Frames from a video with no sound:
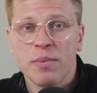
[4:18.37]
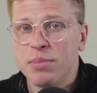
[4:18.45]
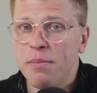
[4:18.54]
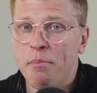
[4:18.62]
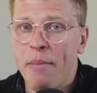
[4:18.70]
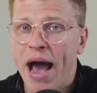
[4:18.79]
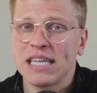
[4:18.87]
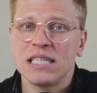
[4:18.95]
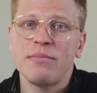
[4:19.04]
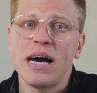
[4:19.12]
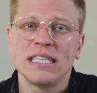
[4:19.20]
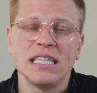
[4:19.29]
but
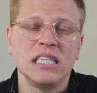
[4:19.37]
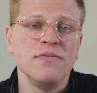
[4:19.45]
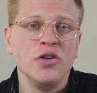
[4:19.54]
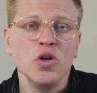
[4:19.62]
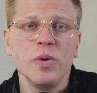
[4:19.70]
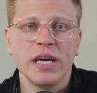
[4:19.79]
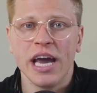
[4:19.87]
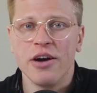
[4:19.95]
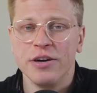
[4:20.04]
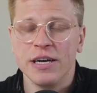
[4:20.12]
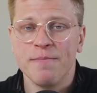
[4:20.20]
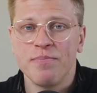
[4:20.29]
maximizes the viewing
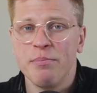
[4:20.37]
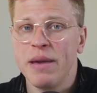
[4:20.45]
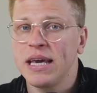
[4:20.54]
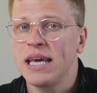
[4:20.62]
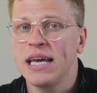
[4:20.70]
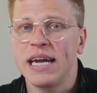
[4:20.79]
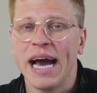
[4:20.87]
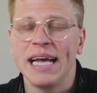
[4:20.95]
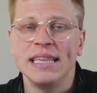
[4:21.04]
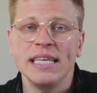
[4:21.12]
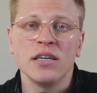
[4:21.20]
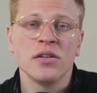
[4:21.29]
area, making it
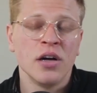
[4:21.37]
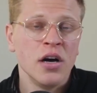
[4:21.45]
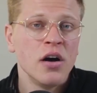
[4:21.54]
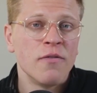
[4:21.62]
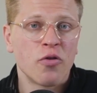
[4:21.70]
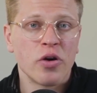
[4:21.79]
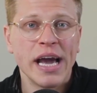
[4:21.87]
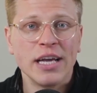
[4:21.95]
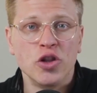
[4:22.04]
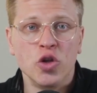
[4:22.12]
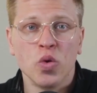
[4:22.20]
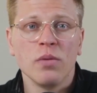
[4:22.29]
ideal for
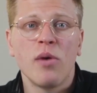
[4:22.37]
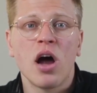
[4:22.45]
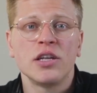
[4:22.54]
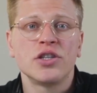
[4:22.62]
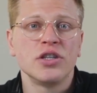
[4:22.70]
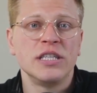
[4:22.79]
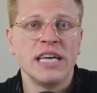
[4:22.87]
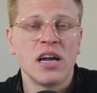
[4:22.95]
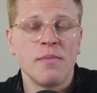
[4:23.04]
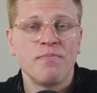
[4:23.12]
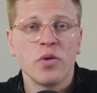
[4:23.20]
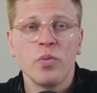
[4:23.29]
a dual monitor
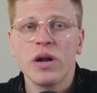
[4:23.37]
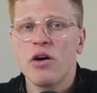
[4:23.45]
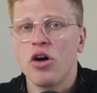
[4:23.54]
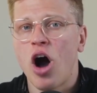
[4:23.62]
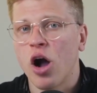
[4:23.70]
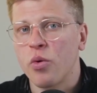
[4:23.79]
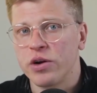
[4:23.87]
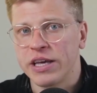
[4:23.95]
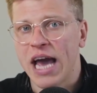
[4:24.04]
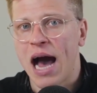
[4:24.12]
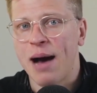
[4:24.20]
setup without awkward